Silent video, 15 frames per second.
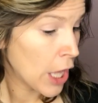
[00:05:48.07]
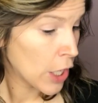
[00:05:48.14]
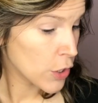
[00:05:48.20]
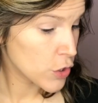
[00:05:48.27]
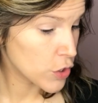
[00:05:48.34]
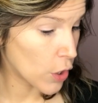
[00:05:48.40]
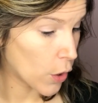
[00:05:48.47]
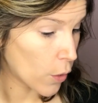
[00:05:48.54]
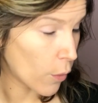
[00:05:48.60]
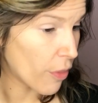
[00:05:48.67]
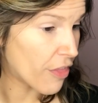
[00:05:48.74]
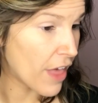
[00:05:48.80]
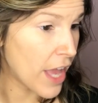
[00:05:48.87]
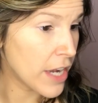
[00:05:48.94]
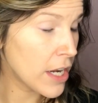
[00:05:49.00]
So
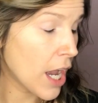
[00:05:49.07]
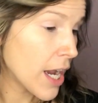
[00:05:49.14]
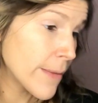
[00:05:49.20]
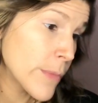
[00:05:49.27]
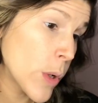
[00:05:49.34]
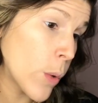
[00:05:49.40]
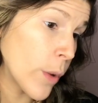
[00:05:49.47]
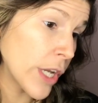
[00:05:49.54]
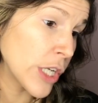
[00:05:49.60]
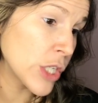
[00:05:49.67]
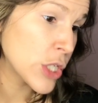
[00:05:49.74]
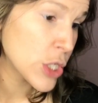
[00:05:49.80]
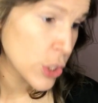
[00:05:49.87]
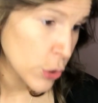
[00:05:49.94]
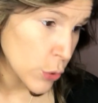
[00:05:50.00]
then I'm going
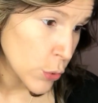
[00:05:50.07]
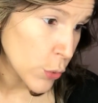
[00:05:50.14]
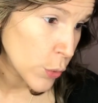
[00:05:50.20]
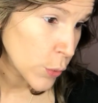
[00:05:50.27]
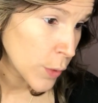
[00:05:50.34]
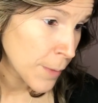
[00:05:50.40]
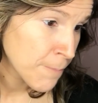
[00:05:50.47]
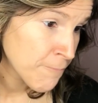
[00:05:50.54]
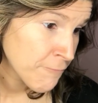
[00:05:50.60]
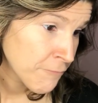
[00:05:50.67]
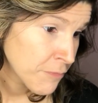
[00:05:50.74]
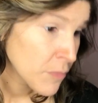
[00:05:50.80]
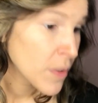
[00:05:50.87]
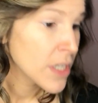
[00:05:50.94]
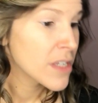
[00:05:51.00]
to
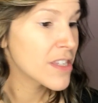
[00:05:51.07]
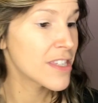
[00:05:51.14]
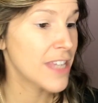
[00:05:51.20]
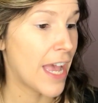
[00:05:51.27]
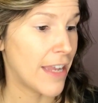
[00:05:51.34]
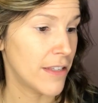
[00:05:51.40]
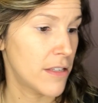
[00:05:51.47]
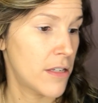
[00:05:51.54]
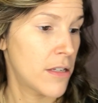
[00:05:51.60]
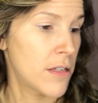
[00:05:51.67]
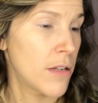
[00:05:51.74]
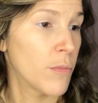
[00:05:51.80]
set.